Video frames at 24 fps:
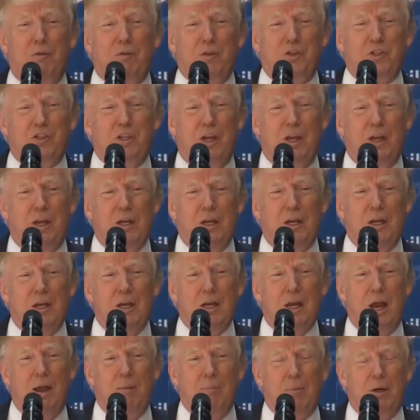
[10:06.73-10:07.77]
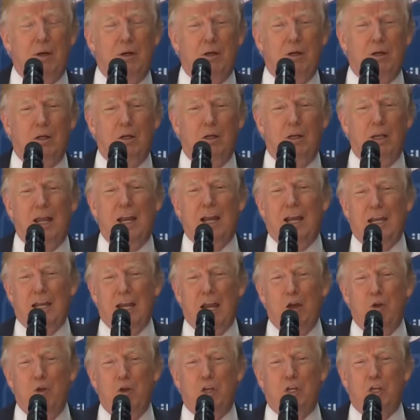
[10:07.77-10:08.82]
a sudden, a miracle. And I
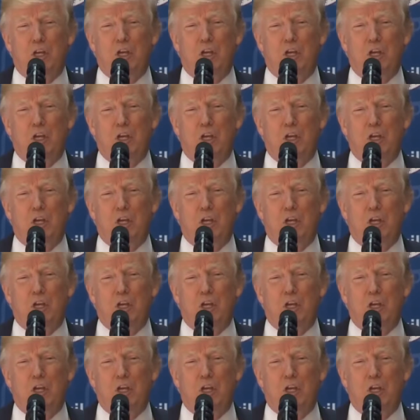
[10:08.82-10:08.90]
guarantee